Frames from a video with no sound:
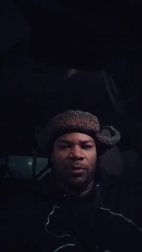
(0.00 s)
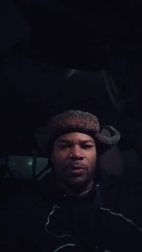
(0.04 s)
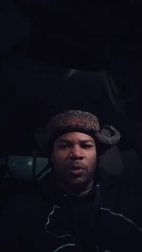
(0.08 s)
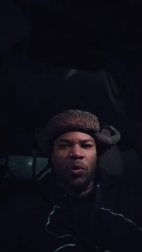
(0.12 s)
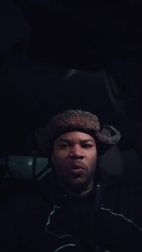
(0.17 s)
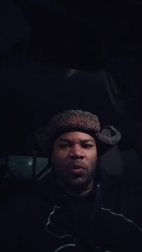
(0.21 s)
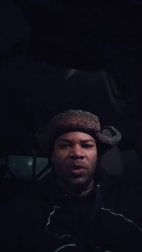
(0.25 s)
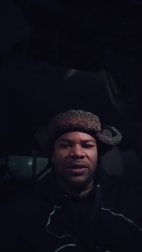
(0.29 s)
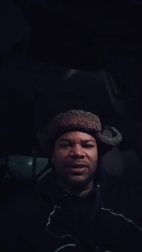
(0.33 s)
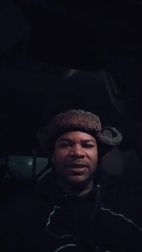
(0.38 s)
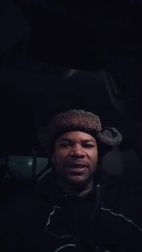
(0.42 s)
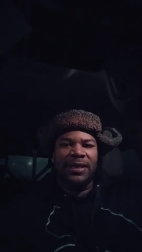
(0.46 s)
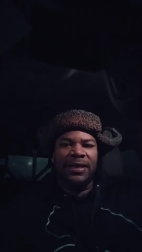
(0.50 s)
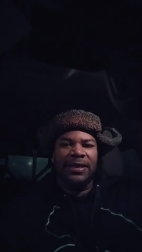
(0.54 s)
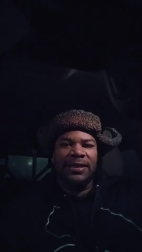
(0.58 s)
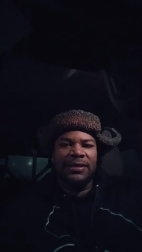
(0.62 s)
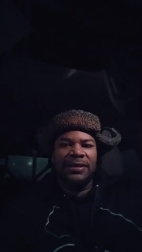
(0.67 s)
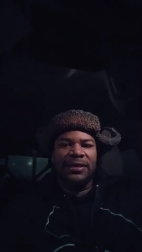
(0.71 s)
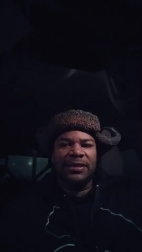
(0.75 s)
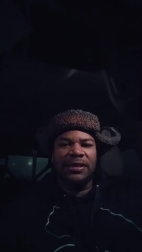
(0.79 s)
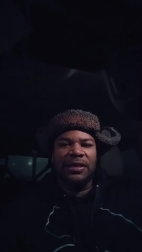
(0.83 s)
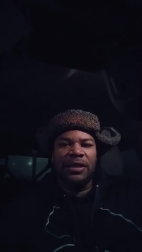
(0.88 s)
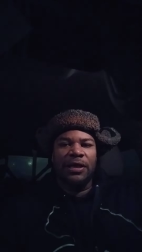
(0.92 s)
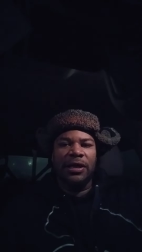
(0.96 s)
But once again,
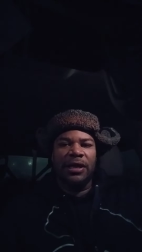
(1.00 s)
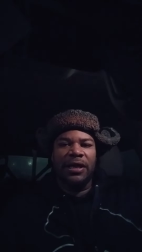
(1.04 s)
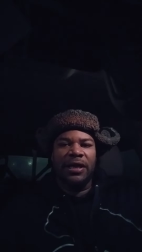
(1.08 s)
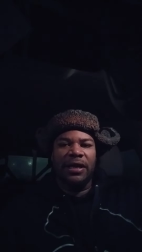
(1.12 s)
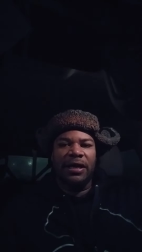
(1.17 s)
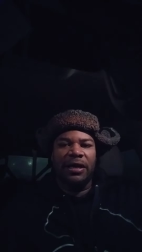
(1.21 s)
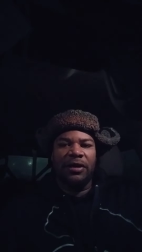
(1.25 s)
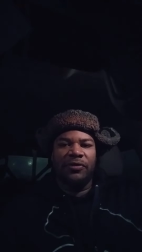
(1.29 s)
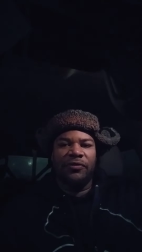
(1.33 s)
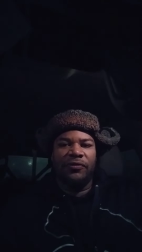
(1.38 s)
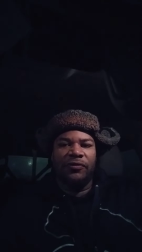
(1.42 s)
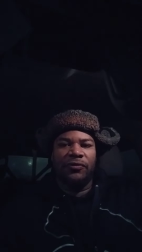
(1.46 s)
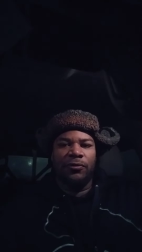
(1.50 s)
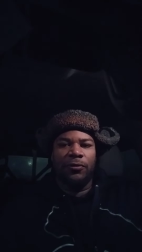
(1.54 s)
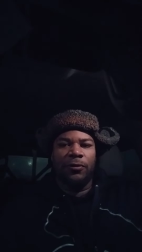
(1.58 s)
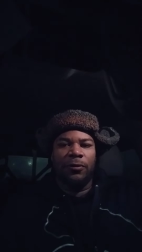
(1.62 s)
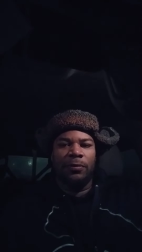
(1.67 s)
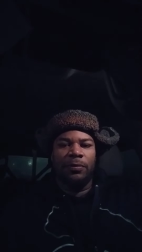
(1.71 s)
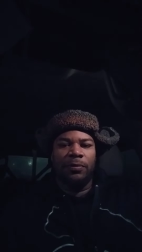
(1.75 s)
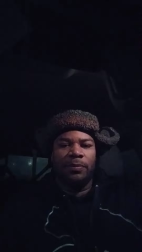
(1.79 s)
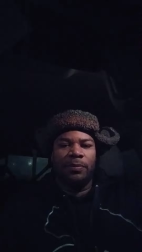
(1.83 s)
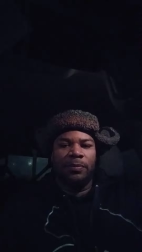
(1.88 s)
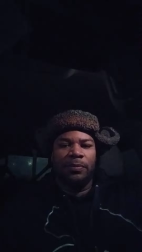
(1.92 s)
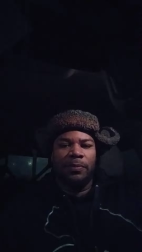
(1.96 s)
just looking out for
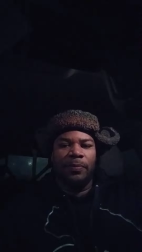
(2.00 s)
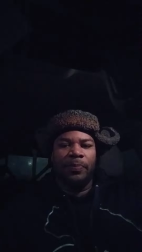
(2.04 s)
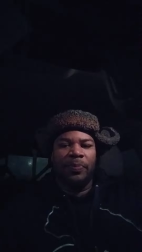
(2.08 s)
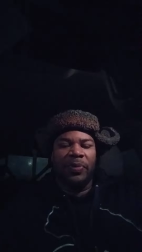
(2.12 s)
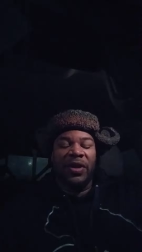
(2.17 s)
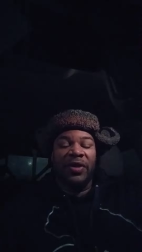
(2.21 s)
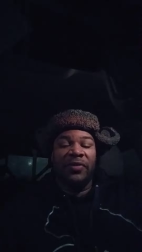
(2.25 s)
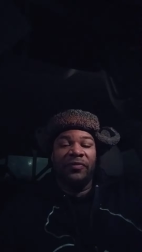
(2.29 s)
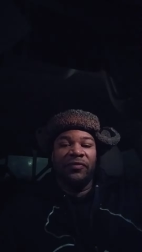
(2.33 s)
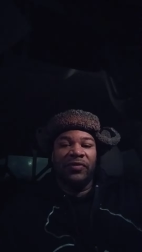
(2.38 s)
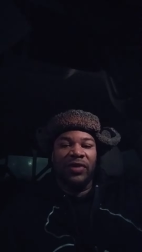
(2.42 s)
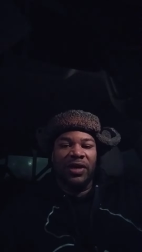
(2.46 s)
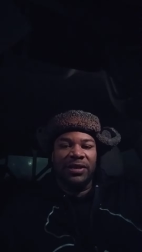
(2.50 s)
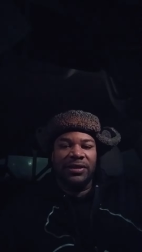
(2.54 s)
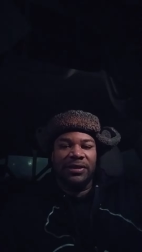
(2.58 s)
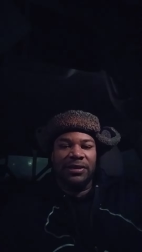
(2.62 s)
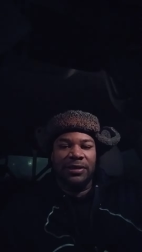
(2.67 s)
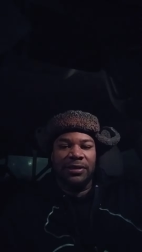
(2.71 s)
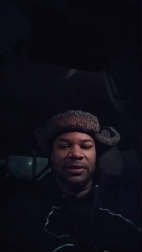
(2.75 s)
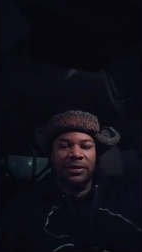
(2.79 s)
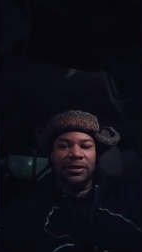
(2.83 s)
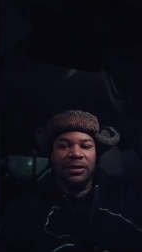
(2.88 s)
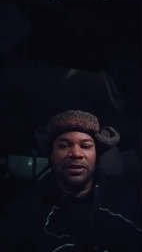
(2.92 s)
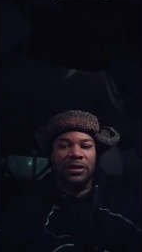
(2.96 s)

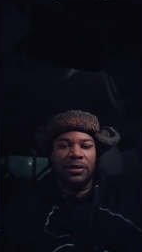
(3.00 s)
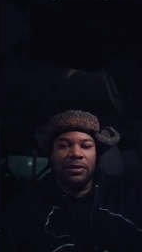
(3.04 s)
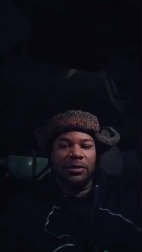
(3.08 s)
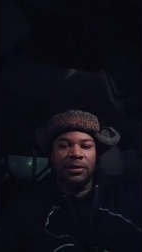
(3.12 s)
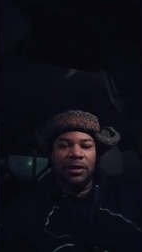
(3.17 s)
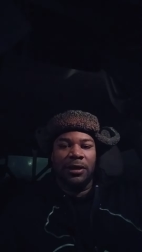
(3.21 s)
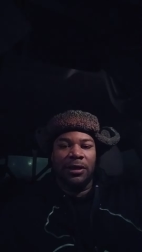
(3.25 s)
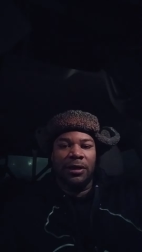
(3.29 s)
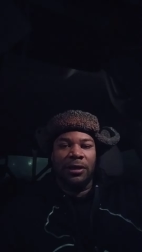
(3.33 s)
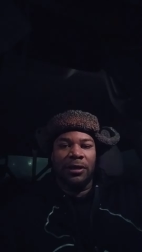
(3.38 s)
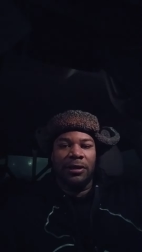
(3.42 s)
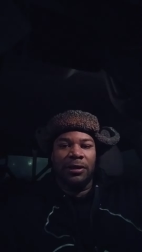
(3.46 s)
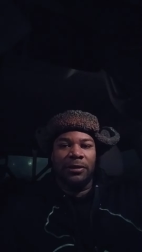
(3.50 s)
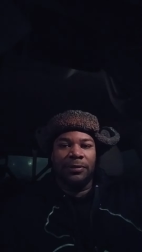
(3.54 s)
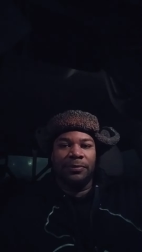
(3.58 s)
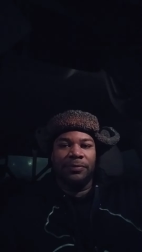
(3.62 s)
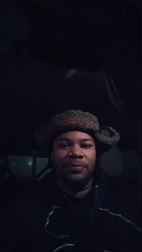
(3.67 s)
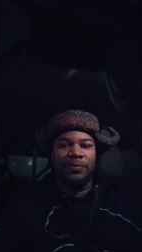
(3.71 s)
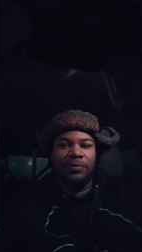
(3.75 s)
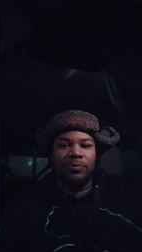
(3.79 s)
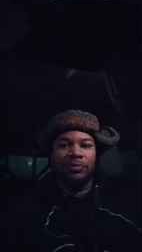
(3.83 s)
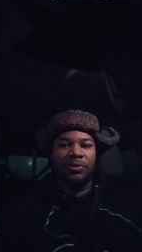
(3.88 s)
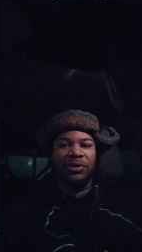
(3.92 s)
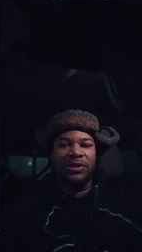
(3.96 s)
investors, um,
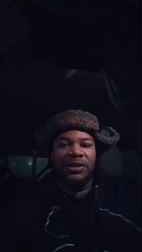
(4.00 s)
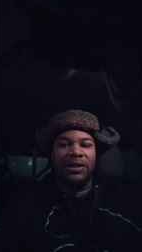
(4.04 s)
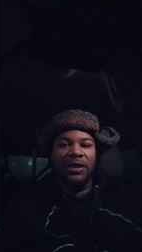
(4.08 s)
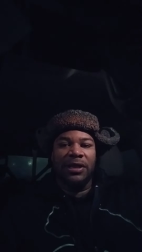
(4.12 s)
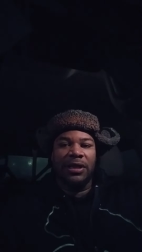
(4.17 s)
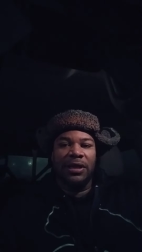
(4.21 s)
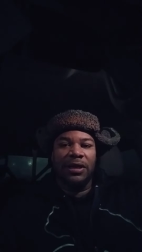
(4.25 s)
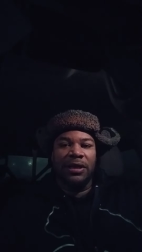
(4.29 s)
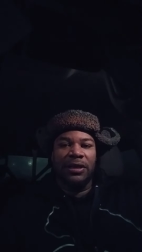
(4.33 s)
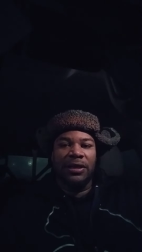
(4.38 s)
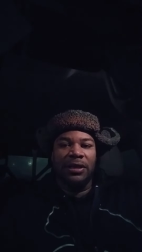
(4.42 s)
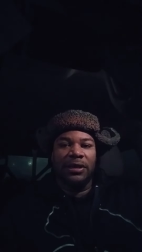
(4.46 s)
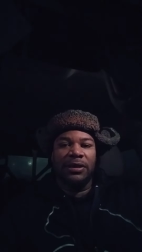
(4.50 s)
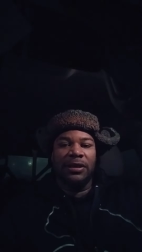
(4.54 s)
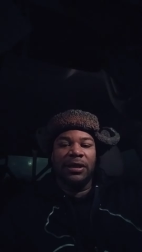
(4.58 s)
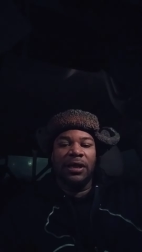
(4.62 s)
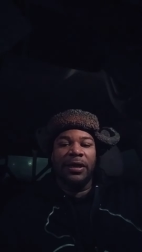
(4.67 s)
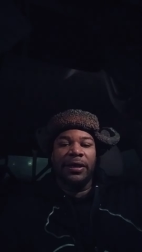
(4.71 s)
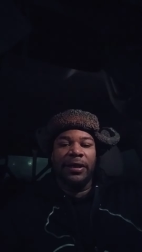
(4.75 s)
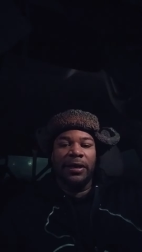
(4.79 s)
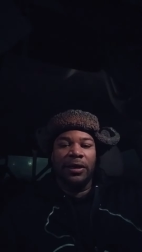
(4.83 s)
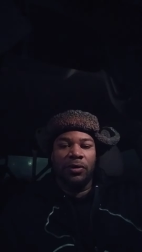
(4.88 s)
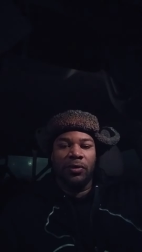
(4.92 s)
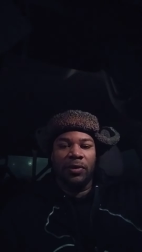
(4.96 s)
particularly the
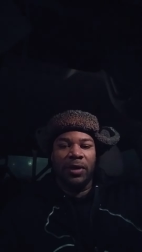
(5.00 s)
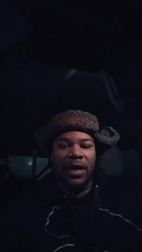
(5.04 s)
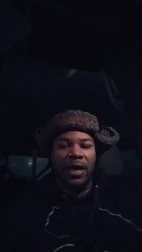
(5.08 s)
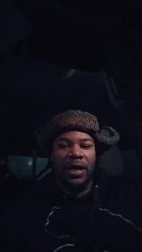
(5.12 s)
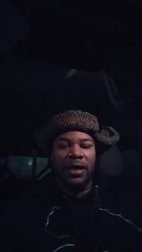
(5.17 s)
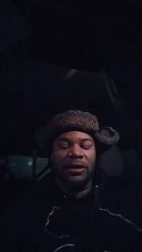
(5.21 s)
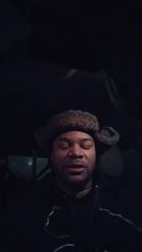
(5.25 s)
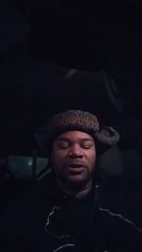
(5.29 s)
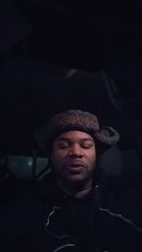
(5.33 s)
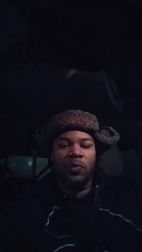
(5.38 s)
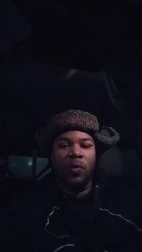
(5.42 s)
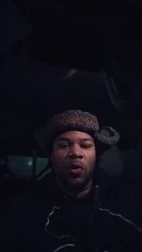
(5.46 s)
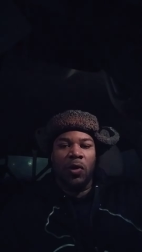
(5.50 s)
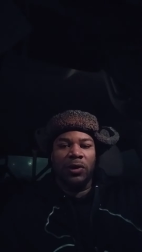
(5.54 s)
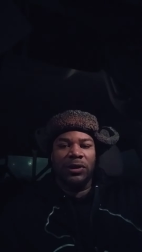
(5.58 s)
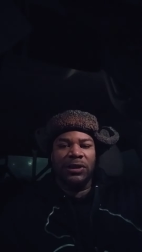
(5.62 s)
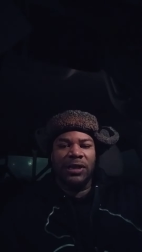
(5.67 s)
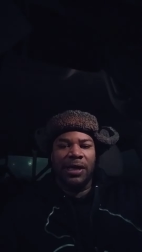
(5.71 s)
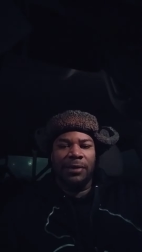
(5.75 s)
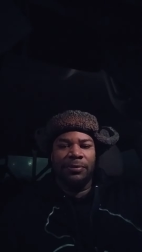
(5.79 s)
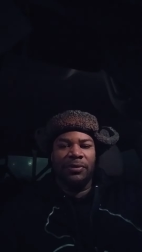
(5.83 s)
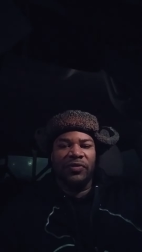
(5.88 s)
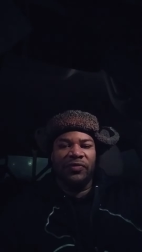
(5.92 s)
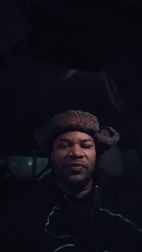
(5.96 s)
little guy, the small
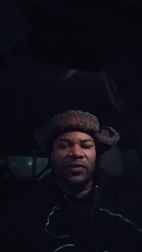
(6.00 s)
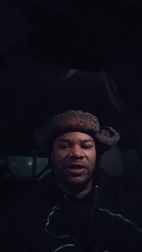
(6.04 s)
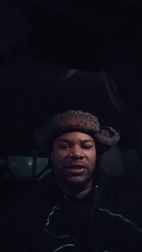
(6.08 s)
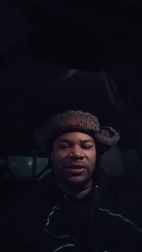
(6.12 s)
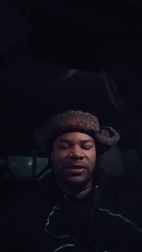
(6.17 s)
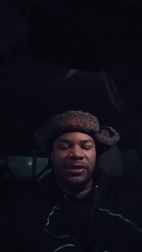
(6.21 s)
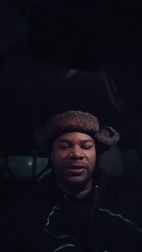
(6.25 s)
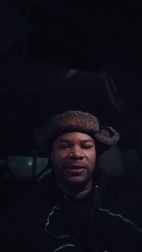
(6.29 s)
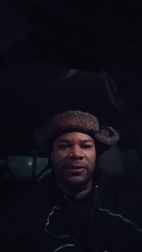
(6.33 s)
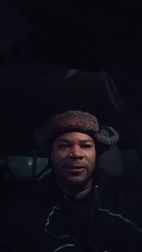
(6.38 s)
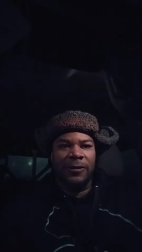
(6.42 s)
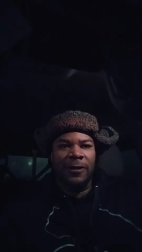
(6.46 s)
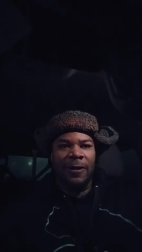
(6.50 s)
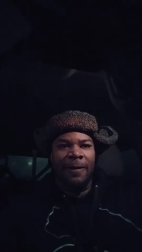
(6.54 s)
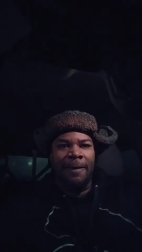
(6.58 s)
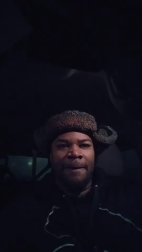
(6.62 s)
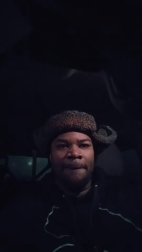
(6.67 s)
time investors,